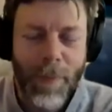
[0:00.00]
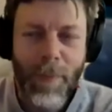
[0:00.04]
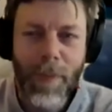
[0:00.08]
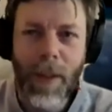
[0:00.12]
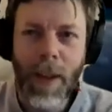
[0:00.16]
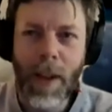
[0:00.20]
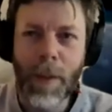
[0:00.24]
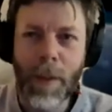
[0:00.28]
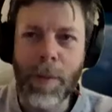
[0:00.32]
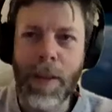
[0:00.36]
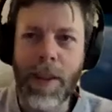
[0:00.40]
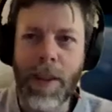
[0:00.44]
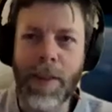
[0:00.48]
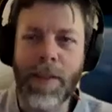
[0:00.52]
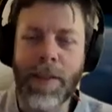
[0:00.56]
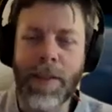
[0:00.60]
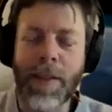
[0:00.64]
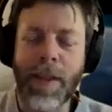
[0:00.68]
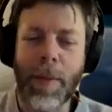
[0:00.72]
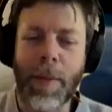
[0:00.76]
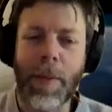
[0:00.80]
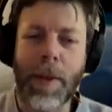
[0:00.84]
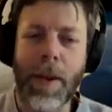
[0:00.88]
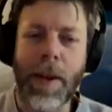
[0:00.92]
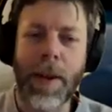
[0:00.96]
to
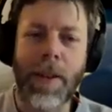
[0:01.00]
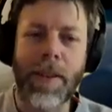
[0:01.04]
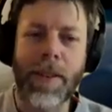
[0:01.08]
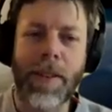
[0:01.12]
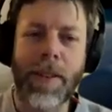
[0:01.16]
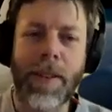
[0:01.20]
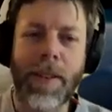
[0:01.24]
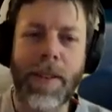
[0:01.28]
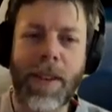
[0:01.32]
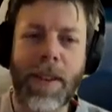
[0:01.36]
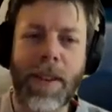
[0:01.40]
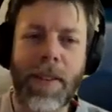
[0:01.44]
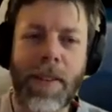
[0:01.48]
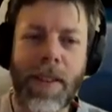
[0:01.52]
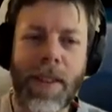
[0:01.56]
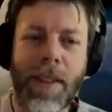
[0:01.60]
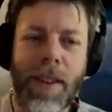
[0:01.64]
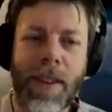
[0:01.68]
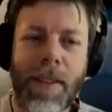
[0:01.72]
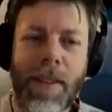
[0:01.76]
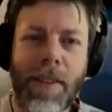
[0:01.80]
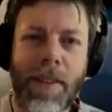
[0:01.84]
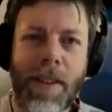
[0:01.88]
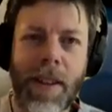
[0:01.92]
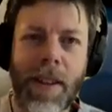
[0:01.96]
step out of
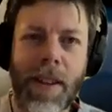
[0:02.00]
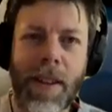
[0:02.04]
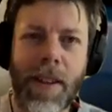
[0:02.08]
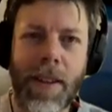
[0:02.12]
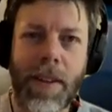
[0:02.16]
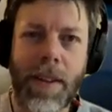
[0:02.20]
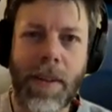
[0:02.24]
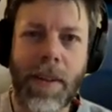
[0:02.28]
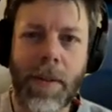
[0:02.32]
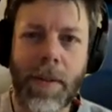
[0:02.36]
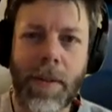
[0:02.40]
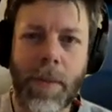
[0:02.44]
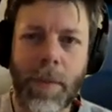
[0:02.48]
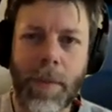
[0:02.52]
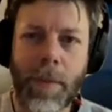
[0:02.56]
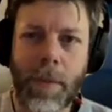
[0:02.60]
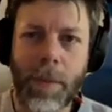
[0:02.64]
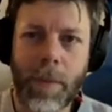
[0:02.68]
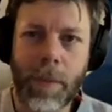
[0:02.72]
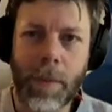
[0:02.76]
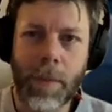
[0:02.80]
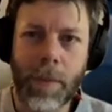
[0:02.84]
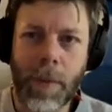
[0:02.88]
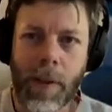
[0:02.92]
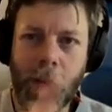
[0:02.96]
this
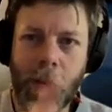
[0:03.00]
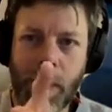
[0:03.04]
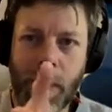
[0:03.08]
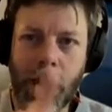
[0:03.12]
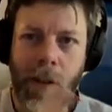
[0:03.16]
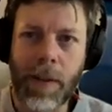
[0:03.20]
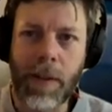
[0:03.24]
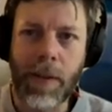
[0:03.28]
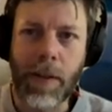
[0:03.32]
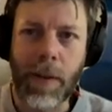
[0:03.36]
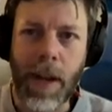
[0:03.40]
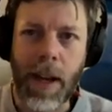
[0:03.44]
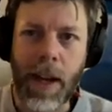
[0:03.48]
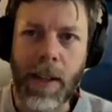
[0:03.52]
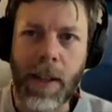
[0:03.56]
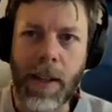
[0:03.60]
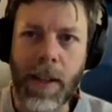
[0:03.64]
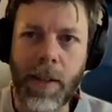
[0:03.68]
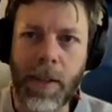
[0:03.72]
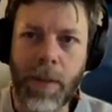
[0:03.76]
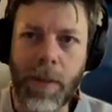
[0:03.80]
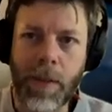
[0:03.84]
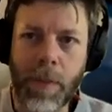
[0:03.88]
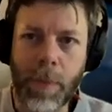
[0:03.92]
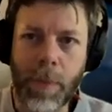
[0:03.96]
between two
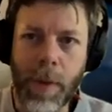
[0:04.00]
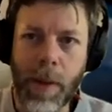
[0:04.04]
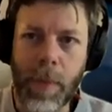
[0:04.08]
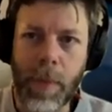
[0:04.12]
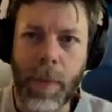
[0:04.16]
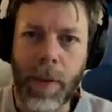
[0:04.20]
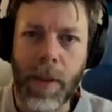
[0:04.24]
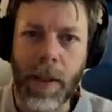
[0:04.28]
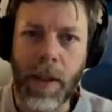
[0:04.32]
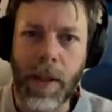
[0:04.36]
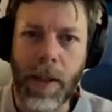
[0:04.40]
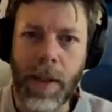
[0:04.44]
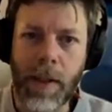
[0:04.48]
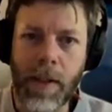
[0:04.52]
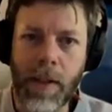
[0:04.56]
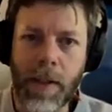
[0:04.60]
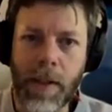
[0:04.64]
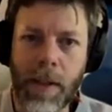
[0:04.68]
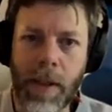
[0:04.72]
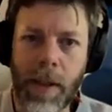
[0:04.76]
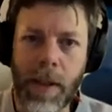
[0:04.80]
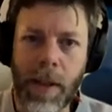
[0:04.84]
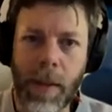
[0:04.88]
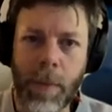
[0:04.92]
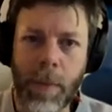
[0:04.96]
active BP
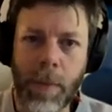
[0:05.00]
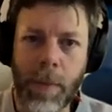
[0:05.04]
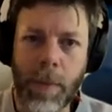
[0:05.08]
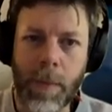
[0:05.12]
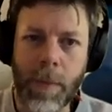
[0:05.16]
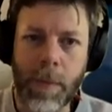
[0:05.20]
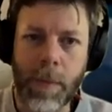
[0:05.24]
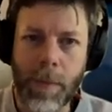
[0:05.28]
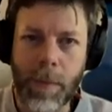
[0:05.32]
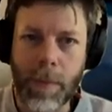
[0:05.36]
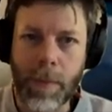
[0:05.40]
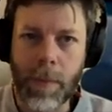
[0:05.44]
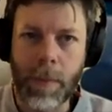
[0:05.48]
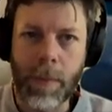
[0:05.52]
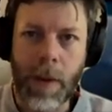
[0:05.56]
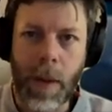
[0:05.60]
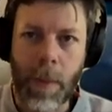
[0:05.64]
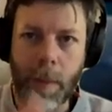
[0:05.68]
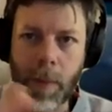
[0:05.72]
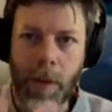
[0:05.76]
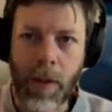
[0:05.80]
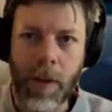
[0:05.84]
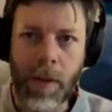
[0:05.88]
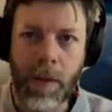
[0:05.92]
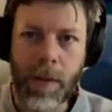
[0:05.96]
team
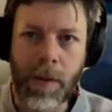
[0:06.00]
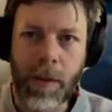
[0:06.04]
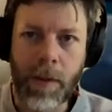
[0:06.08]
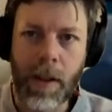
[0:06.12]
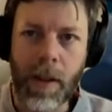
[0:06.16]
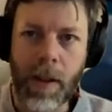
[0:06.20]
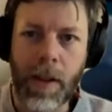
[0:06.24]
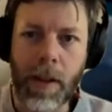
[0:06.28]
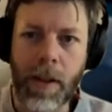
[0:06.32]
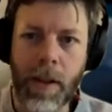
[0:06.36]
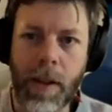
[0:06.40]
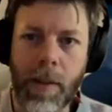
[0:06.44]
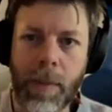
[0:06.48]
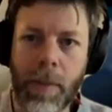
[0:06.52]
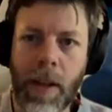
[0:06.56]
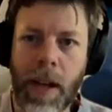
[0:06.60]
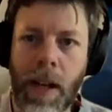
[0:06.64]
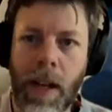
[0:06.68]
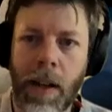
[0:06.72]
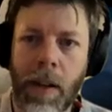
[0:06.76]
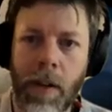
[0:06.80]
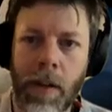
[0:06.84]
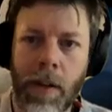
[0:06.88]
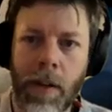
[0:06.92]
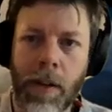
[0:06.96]
members here, but
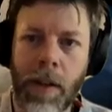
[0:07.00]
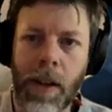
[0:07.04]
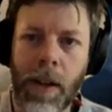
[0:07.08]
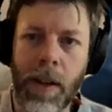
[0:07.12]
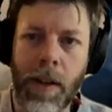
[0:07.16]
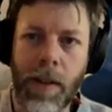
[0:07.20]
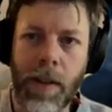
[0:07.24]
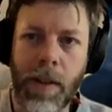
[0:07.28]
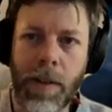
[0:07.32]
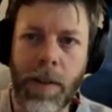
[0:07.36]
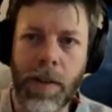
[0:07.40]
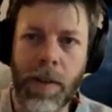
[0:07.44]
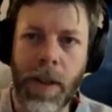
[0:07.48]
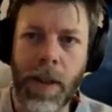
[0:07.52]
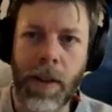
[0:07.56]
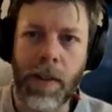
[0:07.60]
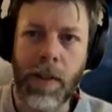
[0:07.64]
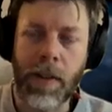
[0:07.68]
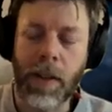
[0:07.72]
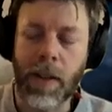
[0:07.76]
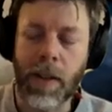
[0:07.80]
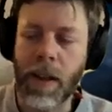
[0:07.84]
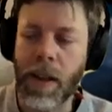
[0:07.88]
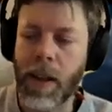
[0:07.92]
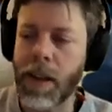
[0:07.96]
I know EOS
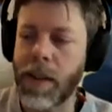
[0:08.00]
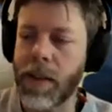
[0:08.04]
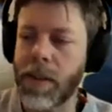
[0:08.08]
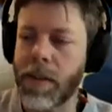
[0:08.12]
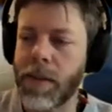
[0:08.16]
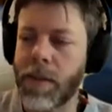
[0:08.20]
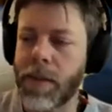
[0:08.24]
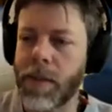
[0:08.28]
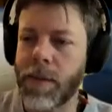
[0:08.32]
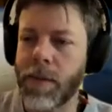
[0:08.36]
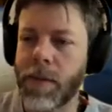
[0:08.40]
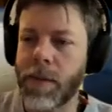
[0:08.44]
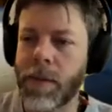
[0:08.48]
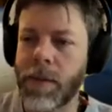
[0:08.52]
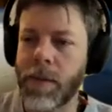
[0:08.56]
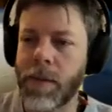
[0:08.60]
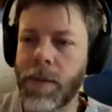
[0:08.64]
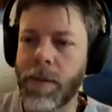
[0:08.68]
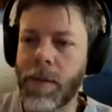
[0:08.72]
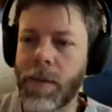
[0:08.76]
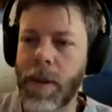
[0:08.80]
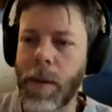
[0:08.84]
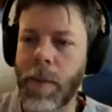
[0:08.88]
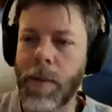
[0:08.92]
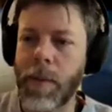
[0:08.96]
Nation has
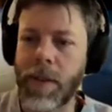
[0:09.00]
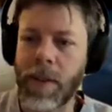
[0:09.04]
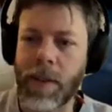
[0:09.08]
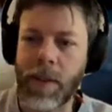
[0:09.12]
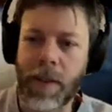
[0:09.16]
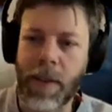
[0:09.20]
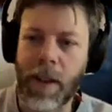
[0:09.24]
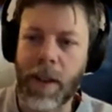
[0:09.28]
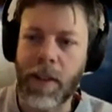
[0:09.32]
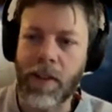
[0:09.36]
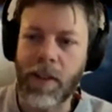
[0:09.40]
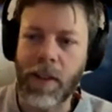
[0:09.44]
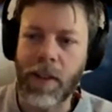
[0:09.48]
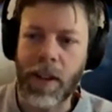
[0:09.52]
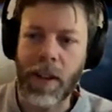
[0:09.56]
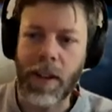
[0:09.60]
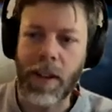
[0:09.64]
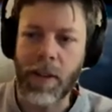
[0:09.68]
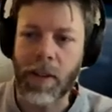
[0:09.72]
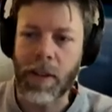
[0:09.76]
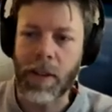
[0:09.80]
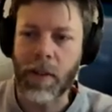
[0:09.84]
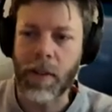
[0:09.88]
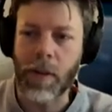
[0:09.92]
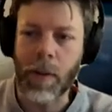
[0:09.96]
representation in
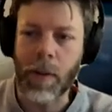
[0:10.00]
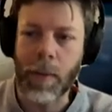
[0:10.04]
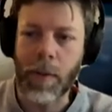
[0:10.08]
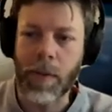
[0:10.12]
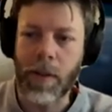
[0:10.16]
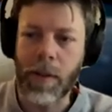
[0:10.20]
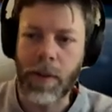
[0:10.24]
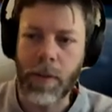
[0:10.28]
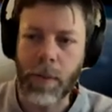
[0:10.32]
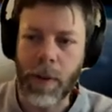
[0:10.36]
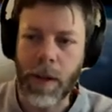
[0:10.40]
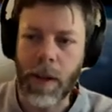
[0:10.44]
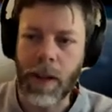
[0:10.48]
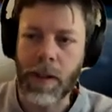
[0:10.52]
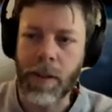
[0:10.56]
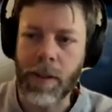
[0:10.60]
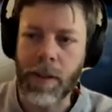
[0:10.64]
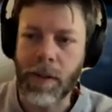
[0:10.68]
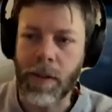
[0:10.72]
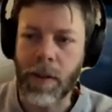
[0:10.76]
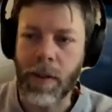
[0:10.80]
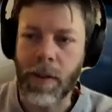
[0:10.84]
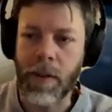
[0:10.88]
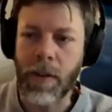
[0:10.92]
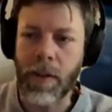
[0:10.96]
other groups as well.
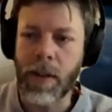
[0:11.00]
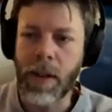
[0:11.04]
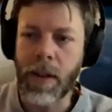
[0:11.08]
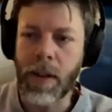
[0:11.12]
So